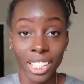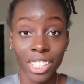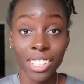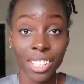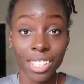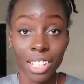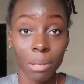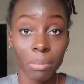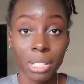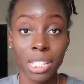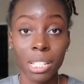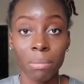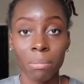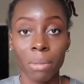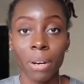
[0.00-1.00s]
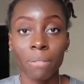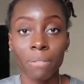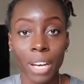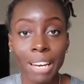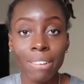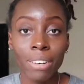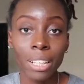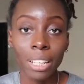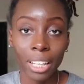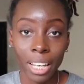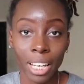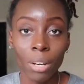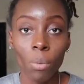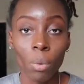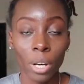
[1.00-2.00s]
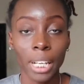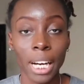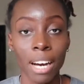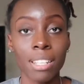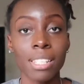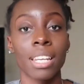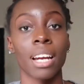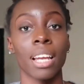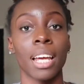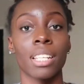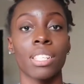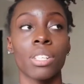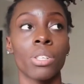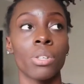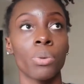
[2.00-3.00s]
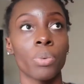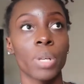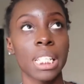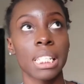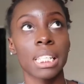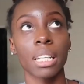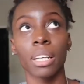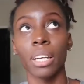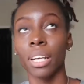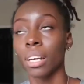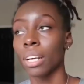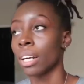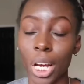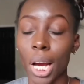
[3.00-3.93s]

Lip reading: These are just gonna be some of my favorite leg workouts that I like to do recently.